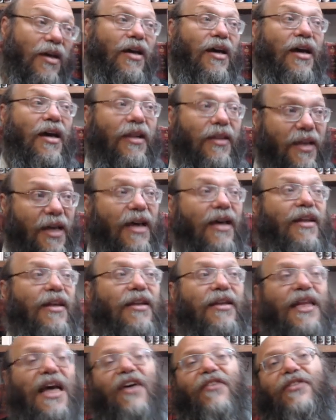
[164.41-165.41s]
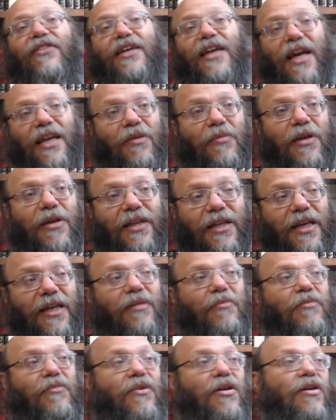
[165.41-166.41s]
And then in time of Tchiyat
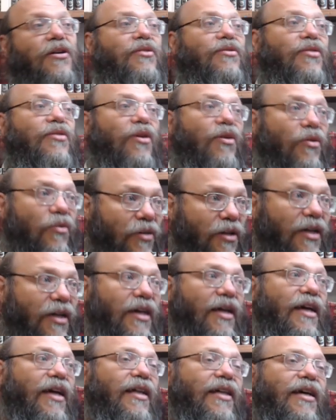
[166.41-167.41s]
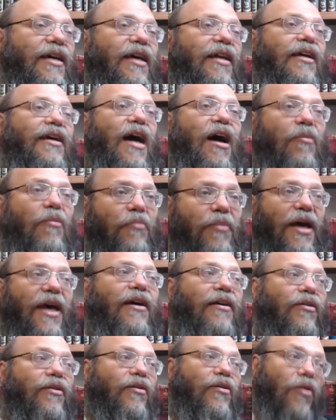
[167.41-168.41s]
HaMetim, so it can come
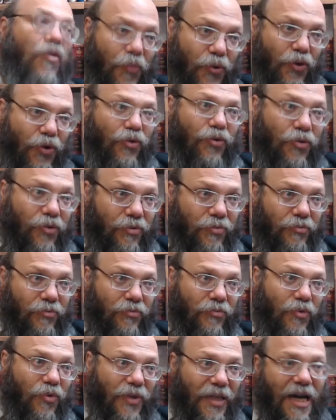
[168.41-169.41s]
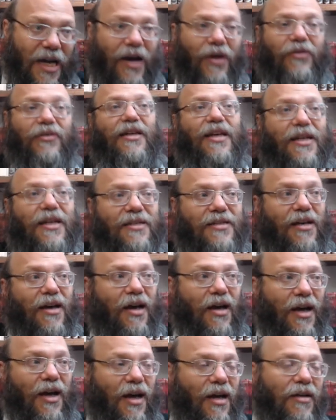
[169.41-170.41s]
back pure without the Yetzer
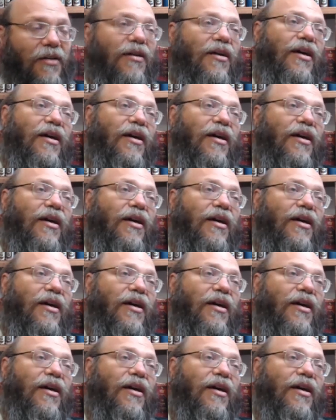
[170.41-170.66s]
Hara,